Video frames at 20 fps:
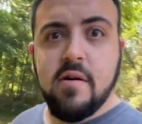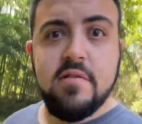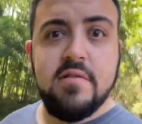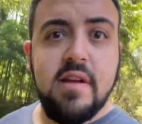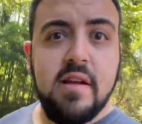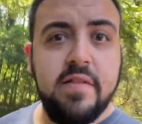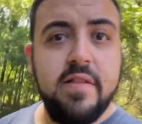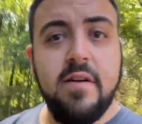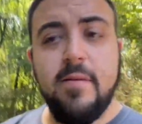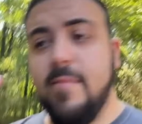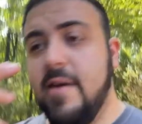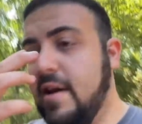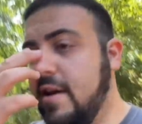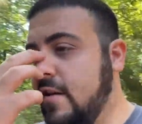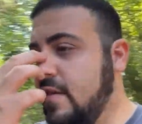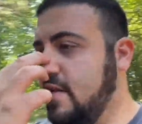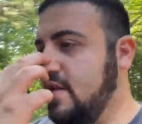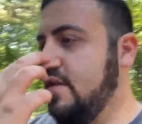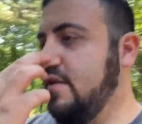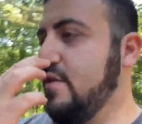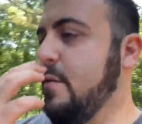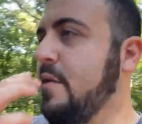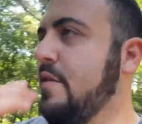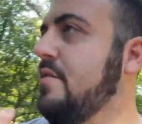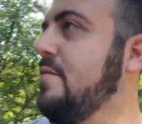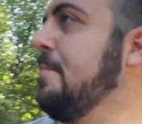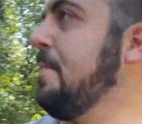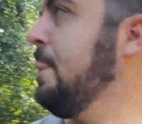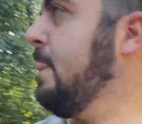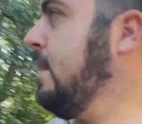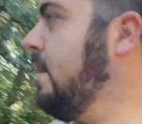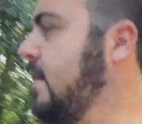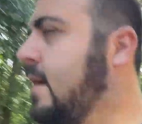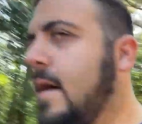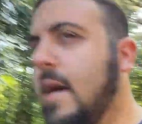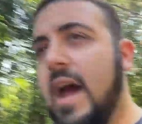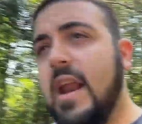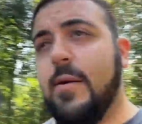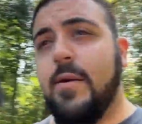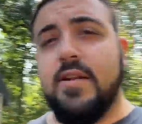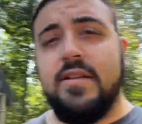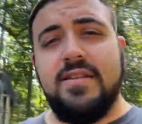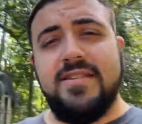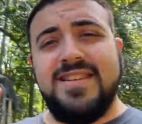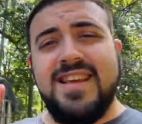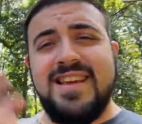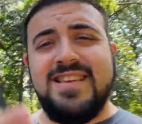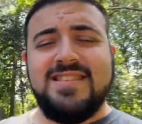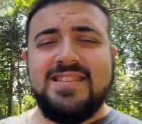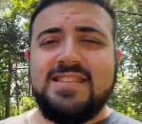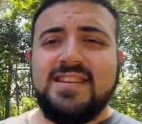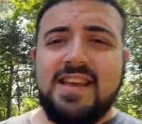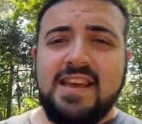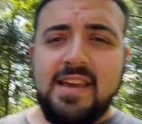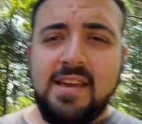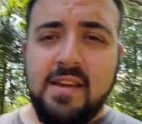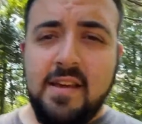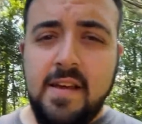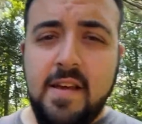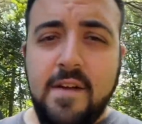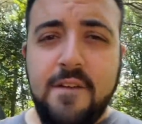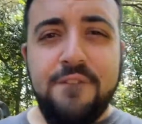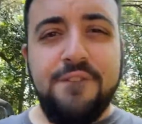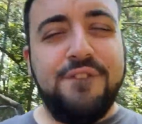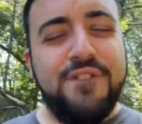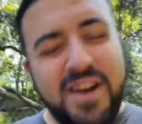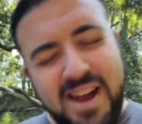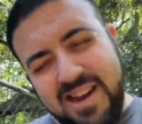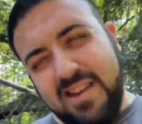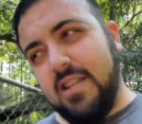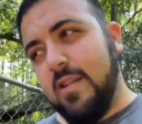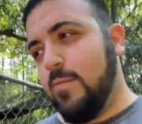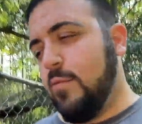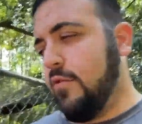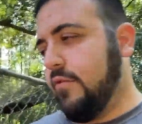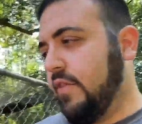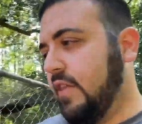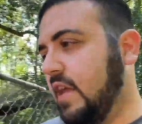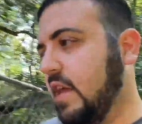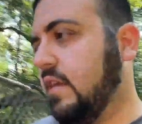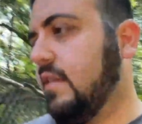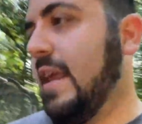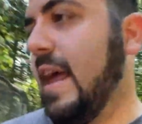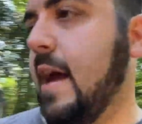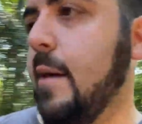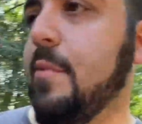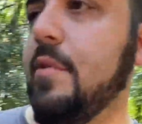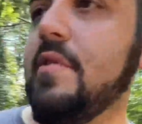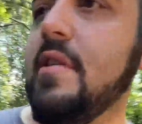down there are making a lot of noise. Anyway, today's the day. Finally moving the Aldabra'S